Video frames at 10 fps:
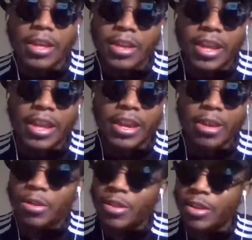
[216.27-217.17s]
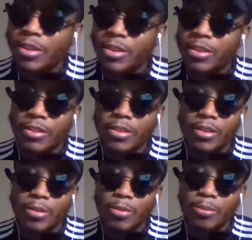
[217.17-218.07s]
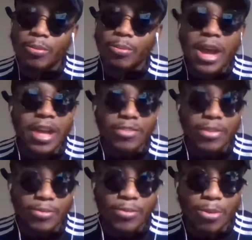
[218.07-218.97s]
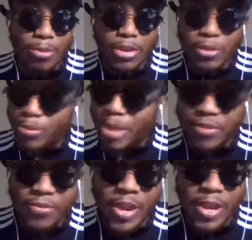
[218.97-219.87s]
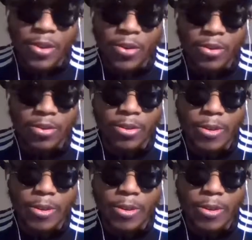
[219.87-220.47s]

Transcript: Yeah, the positive from it, you might fight harder.